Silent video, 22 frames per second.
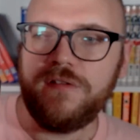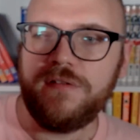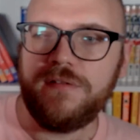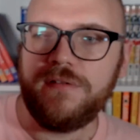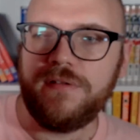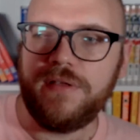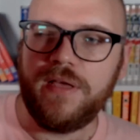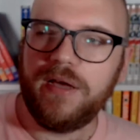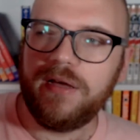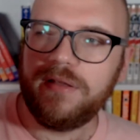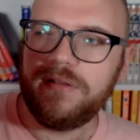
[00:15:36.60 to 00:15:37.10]

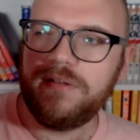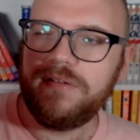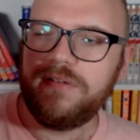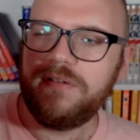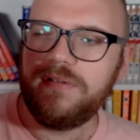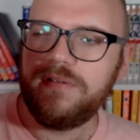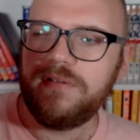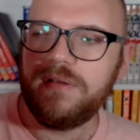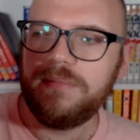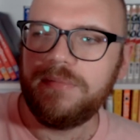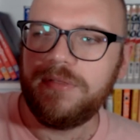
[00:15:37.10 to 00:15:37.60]

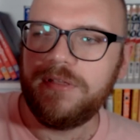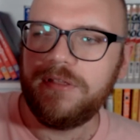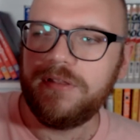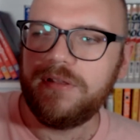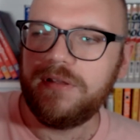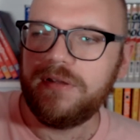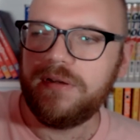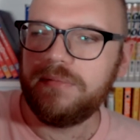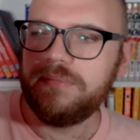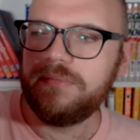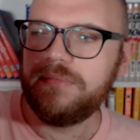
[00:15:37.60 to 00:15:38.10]
is something
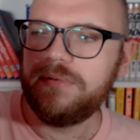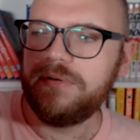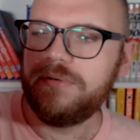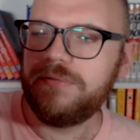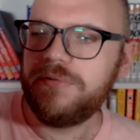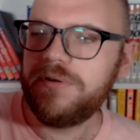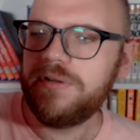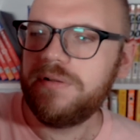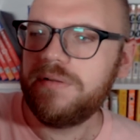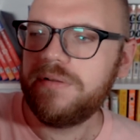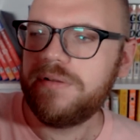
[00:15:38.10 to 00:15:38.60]
that I'm
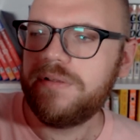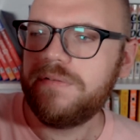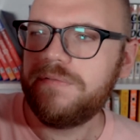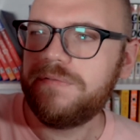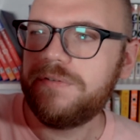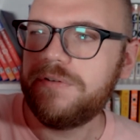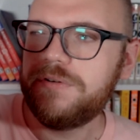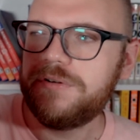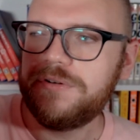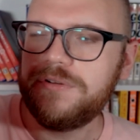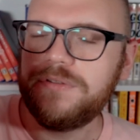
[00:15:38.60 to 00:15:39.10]
really looking
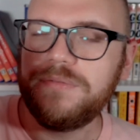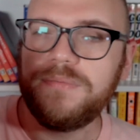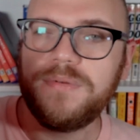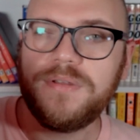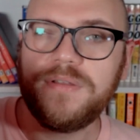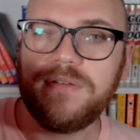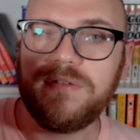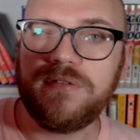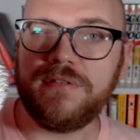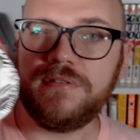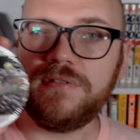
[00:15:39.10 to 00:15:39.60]
forward to
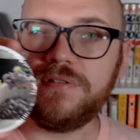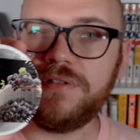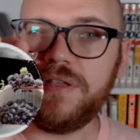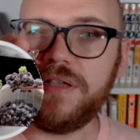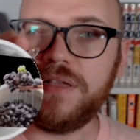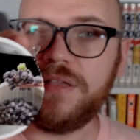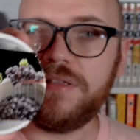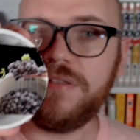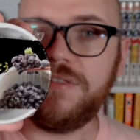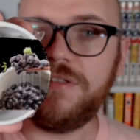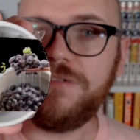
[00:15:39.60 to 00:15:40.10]
because it's
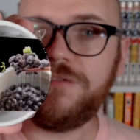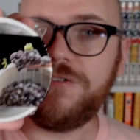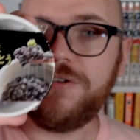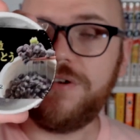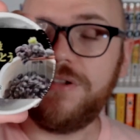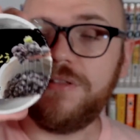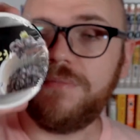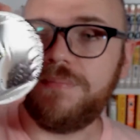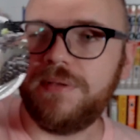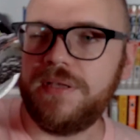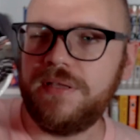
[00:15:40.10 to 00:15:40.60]
like
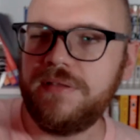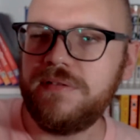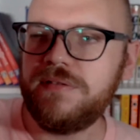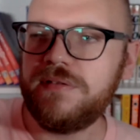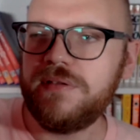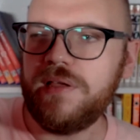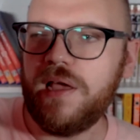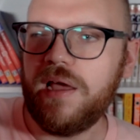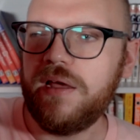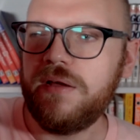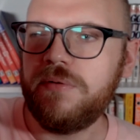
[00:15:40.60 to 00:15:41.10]
different beans.
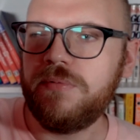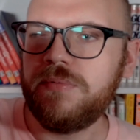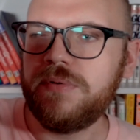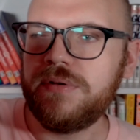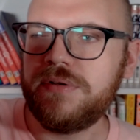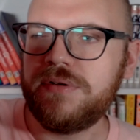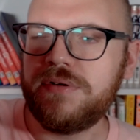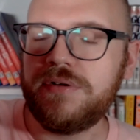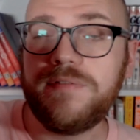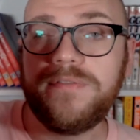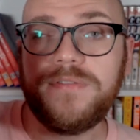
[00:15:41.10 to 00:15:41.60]
I
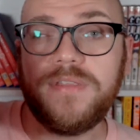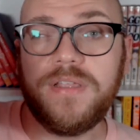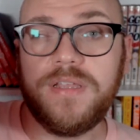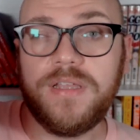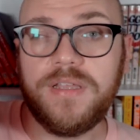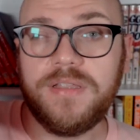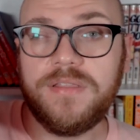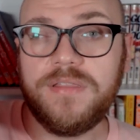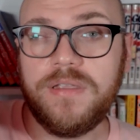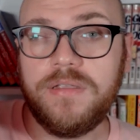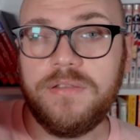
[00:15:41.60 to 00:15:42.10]
wonder if
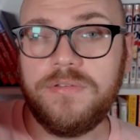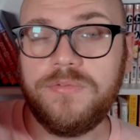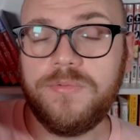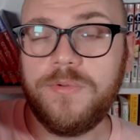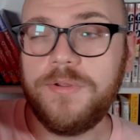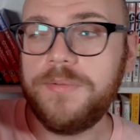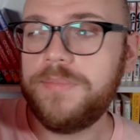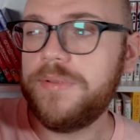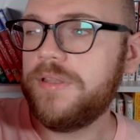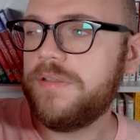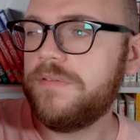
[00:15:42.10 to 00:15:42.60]
the taste
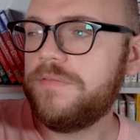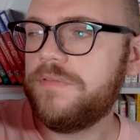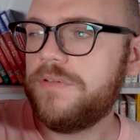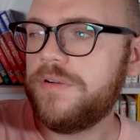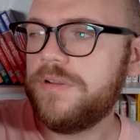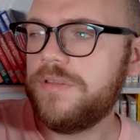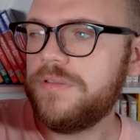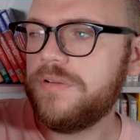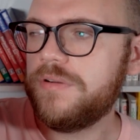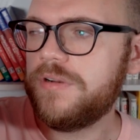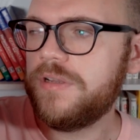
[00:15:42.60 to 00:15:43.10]
will be
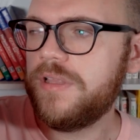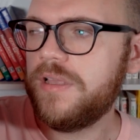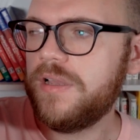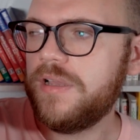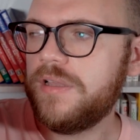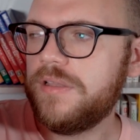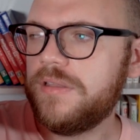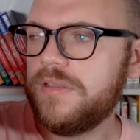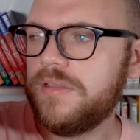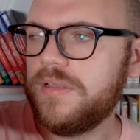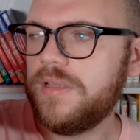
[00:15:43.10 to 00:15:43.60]
different or
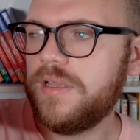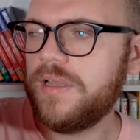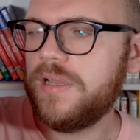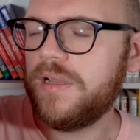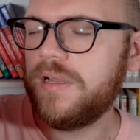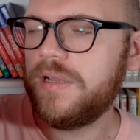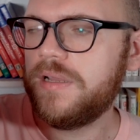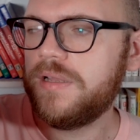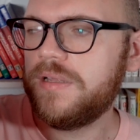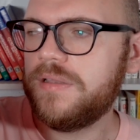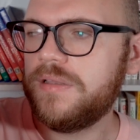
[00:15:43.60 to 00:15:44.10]
not,
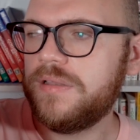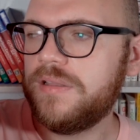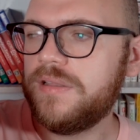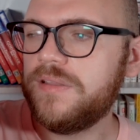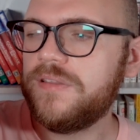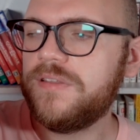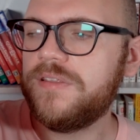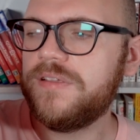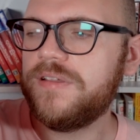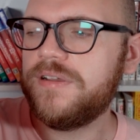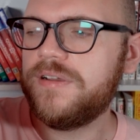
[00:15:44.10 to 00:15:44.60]

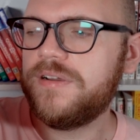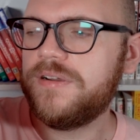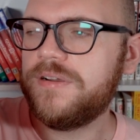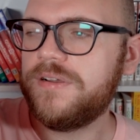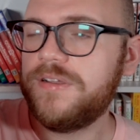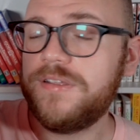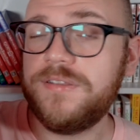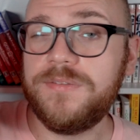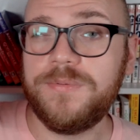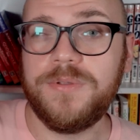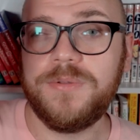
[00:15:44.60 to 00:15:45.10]
and
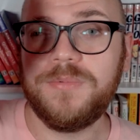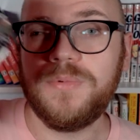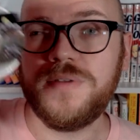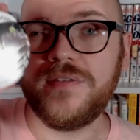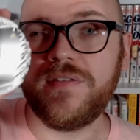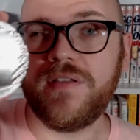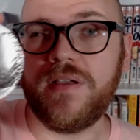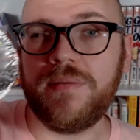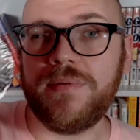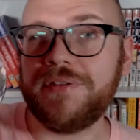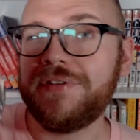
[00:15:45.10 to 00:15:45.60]
it's with
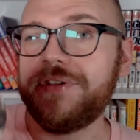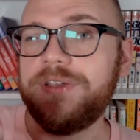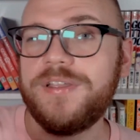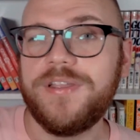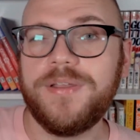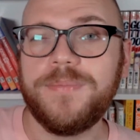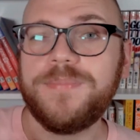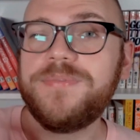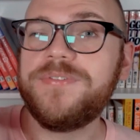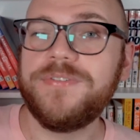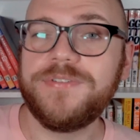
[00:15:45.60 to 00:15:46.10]
wasabi, and I
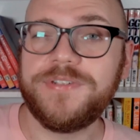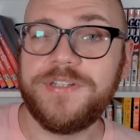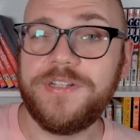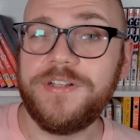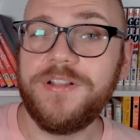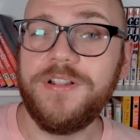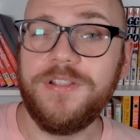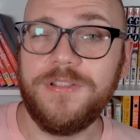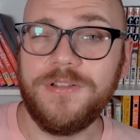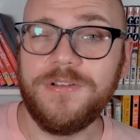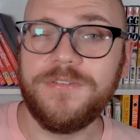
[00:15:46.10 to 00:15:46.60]
absolutely
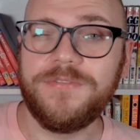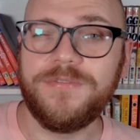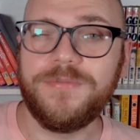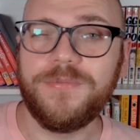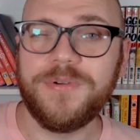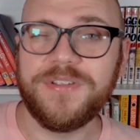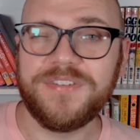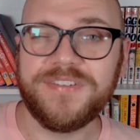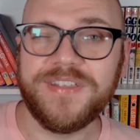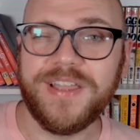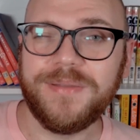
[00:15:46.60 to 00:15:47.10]
love
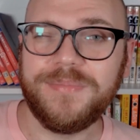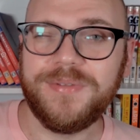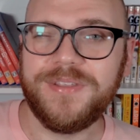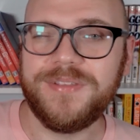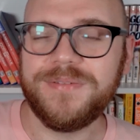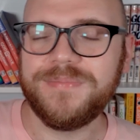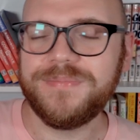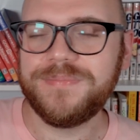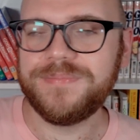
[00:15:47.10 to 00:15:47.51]
wasabi.